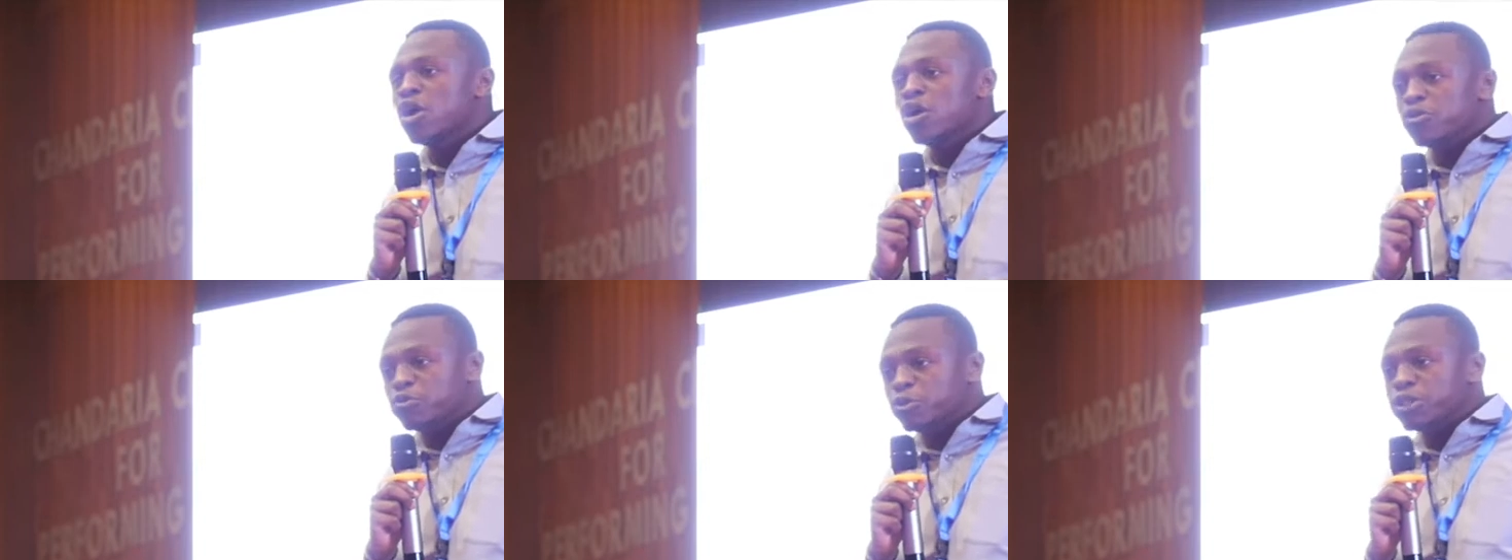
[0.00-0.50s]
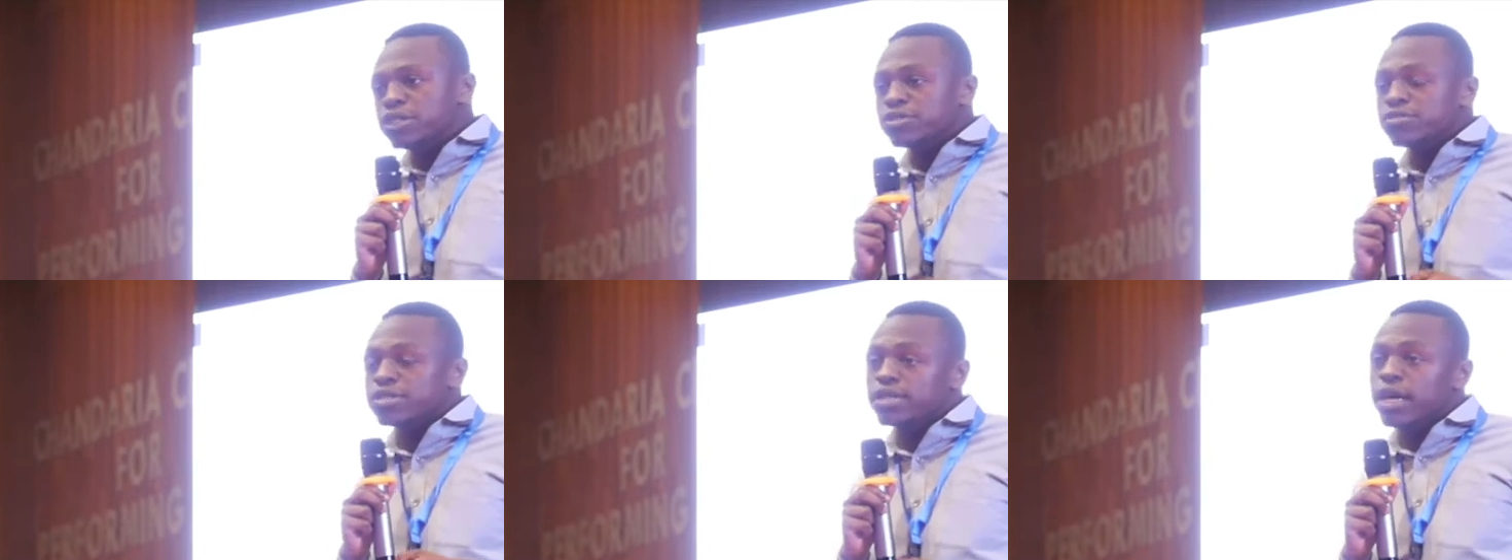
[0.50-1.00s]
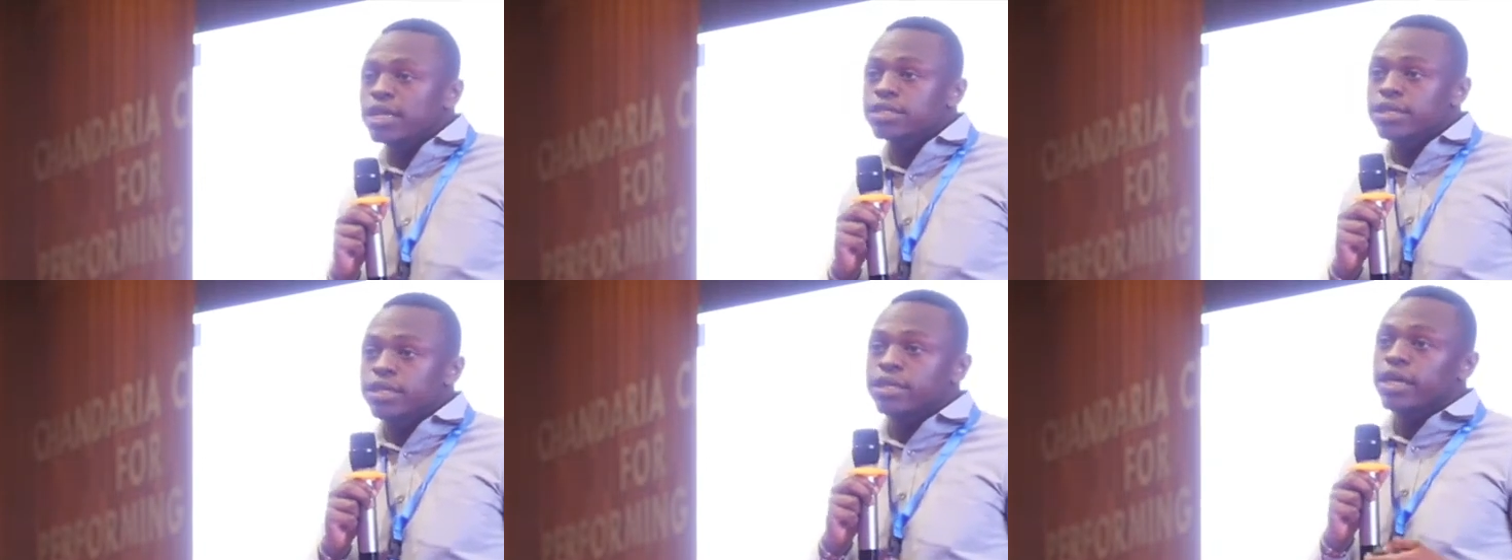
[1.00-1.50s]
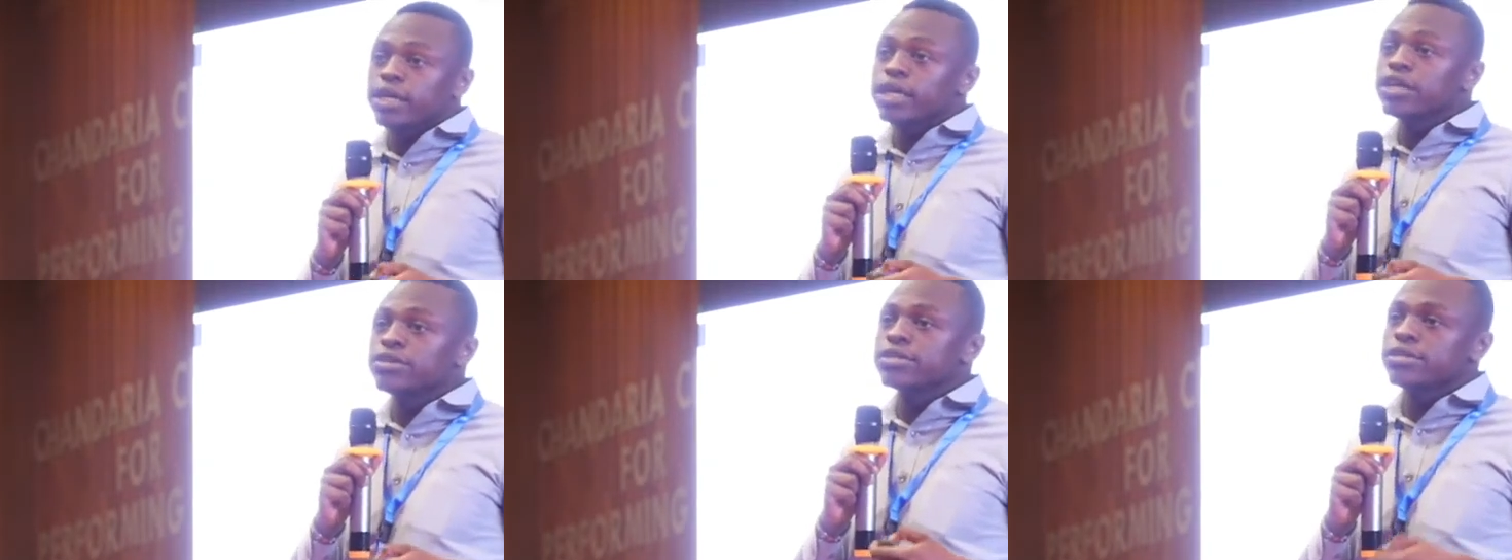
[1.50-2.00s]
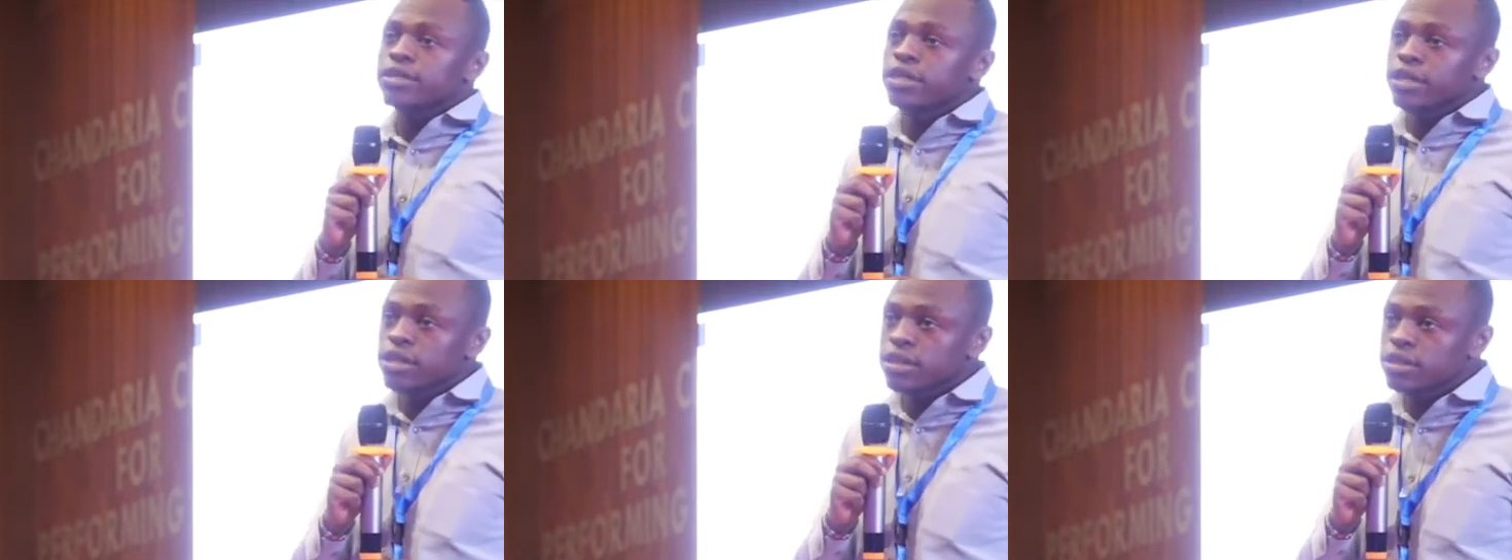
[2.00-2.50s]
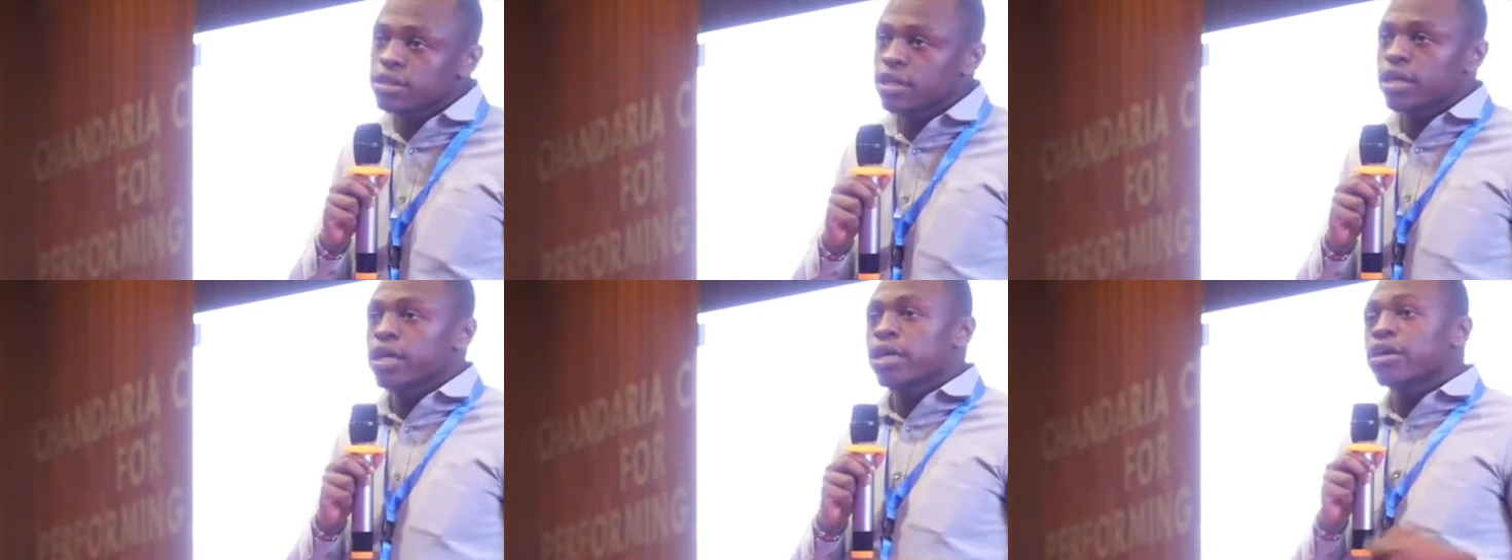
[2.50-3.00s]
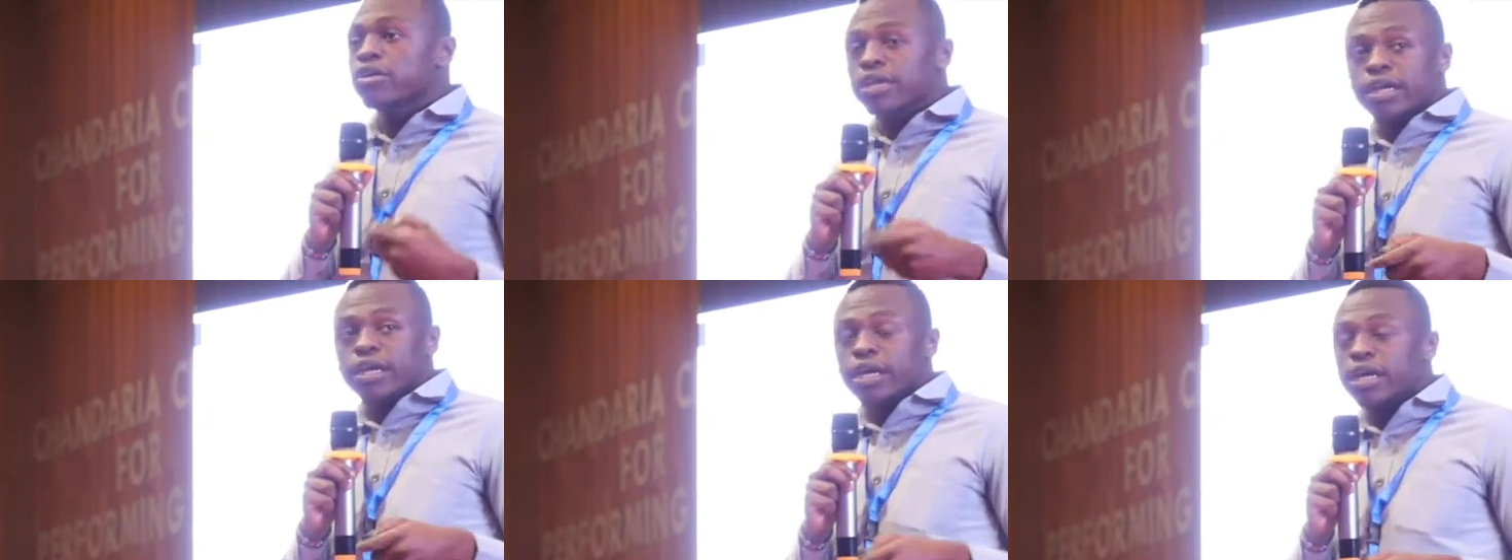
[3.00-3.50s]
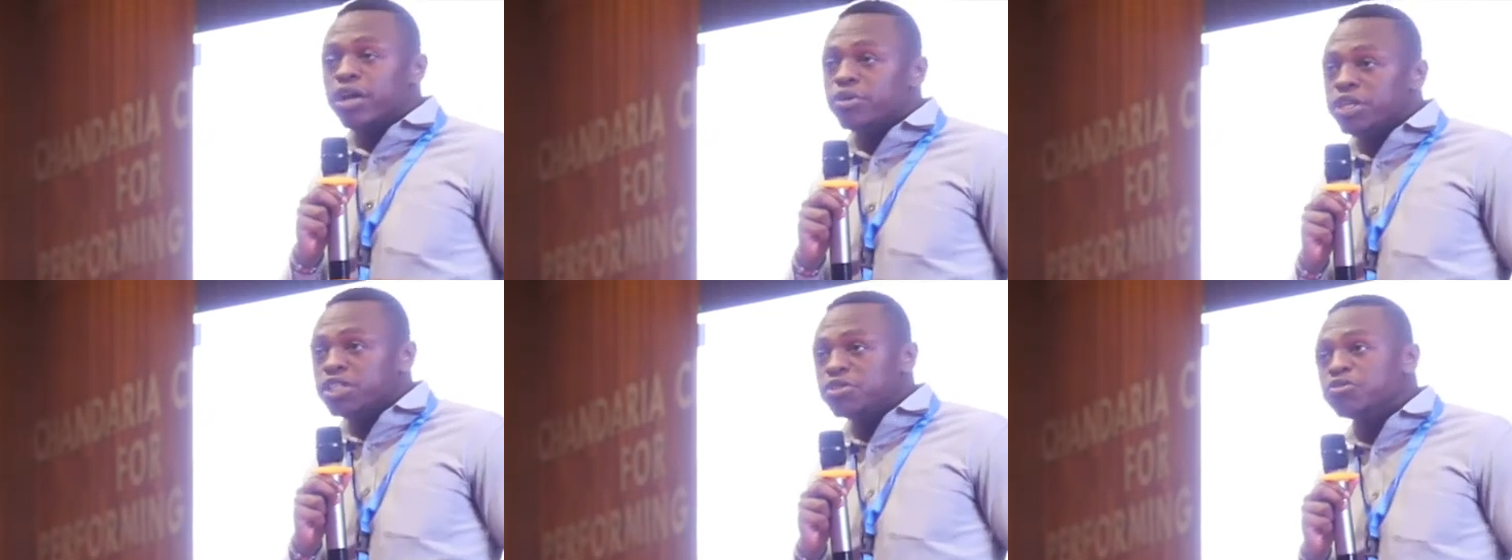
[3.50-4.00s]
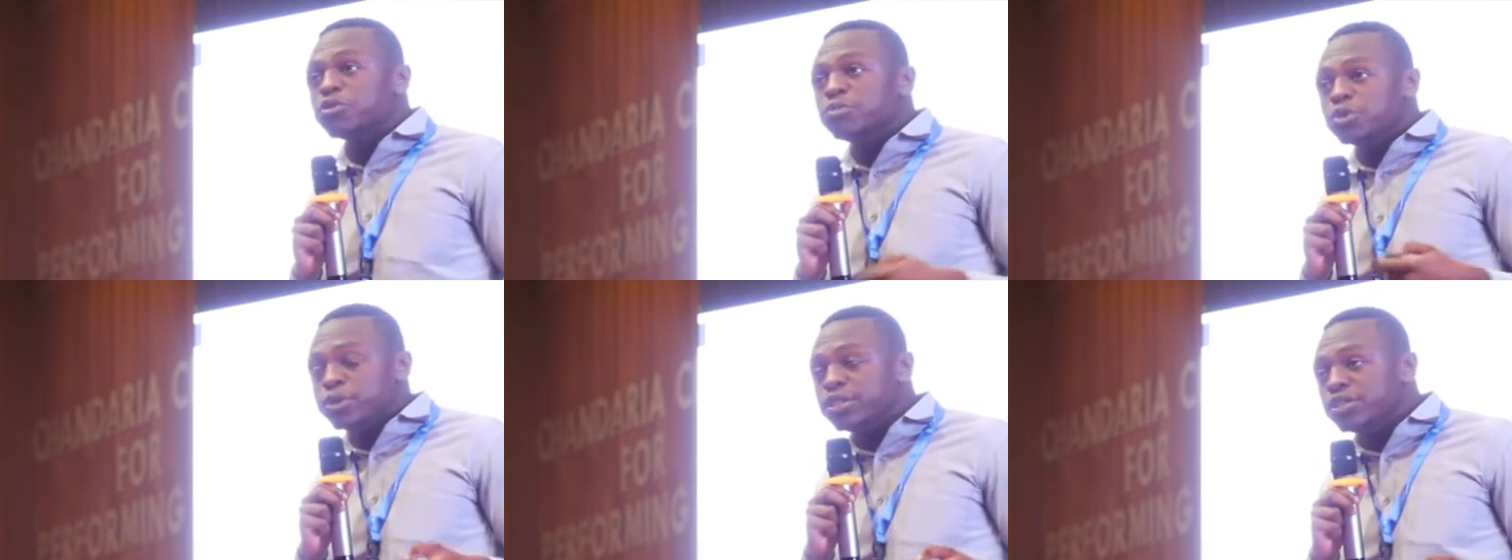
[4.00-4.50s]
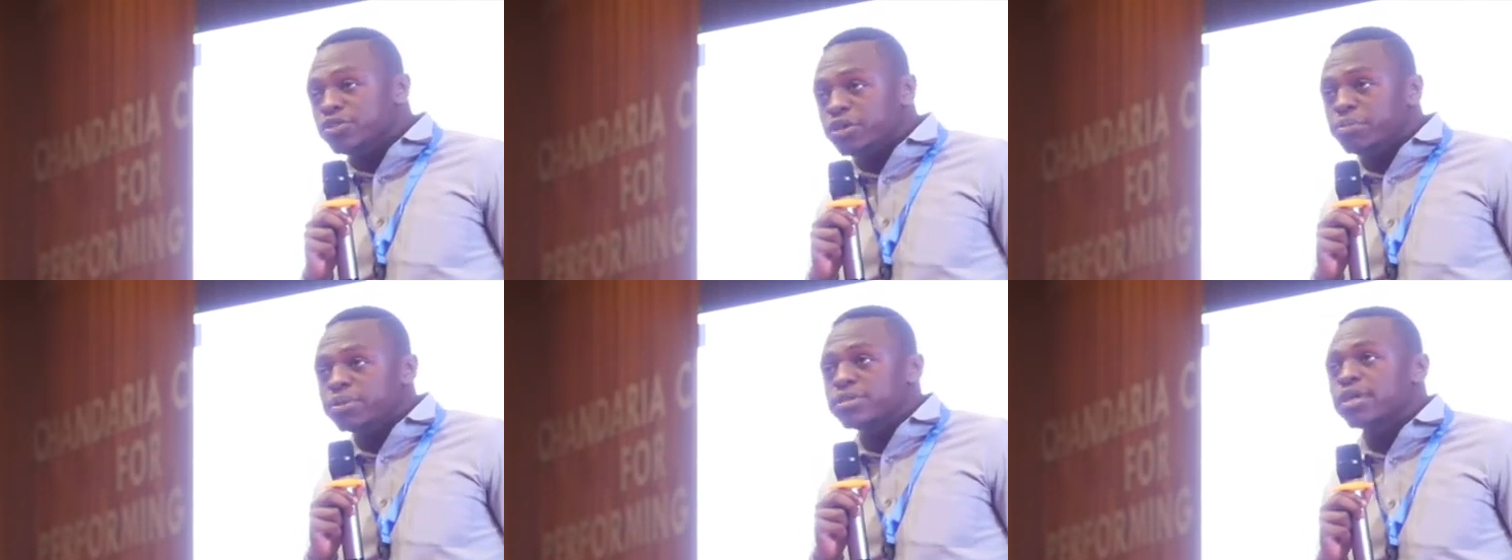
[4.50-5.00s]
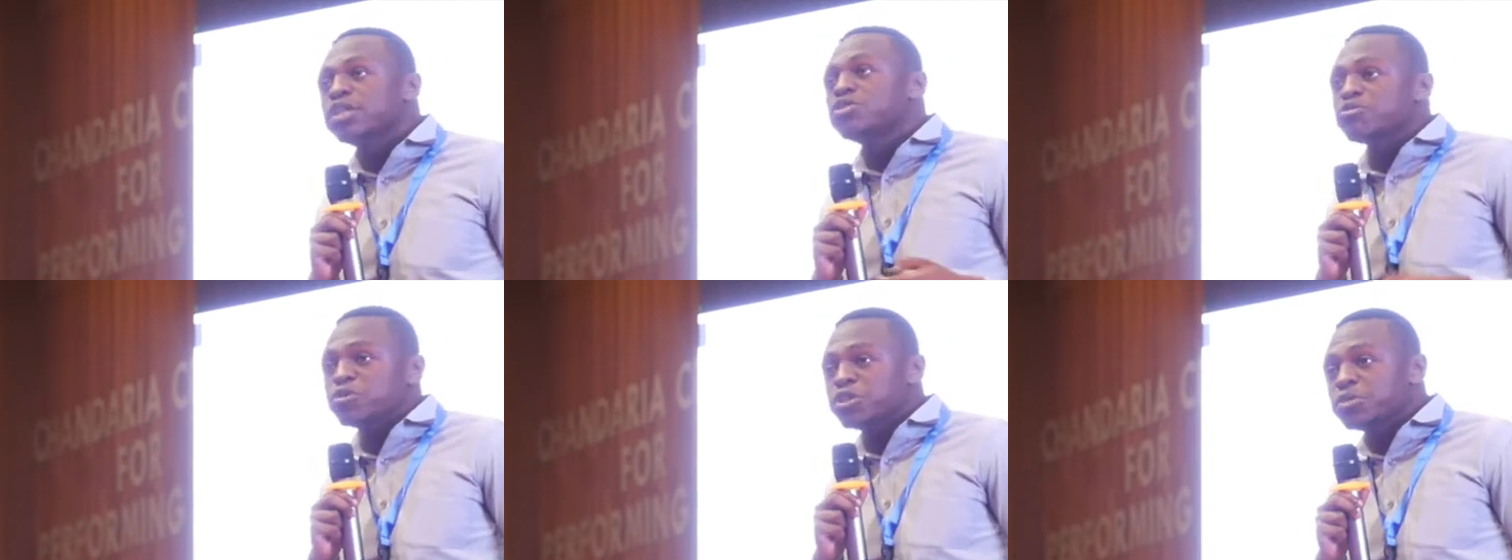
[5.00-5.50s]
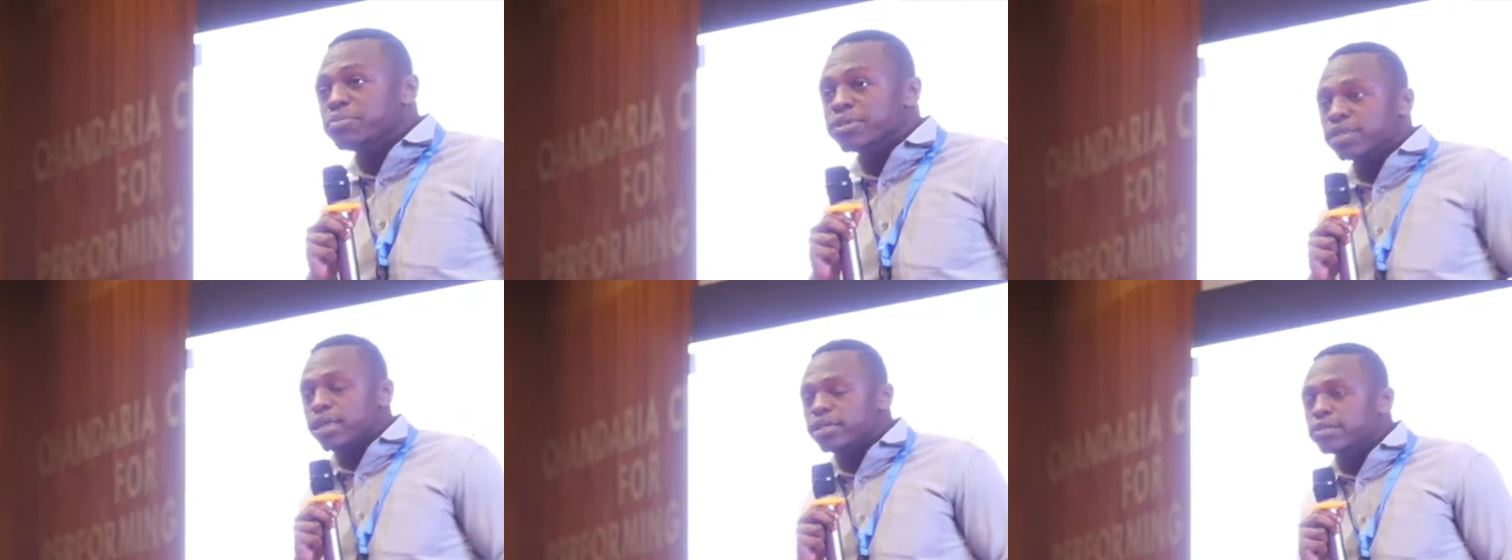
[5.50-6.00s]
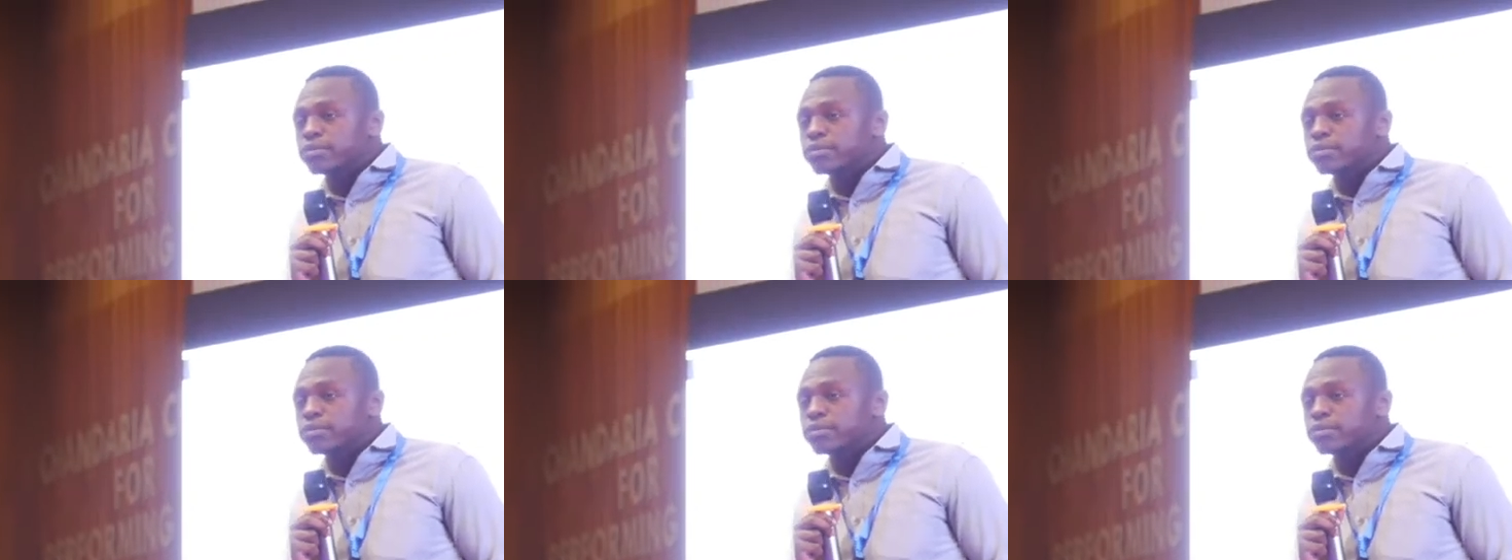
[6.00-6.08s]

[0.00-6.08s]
of which has resulted in an increase in yield in an acre ranging from 23% to 40%.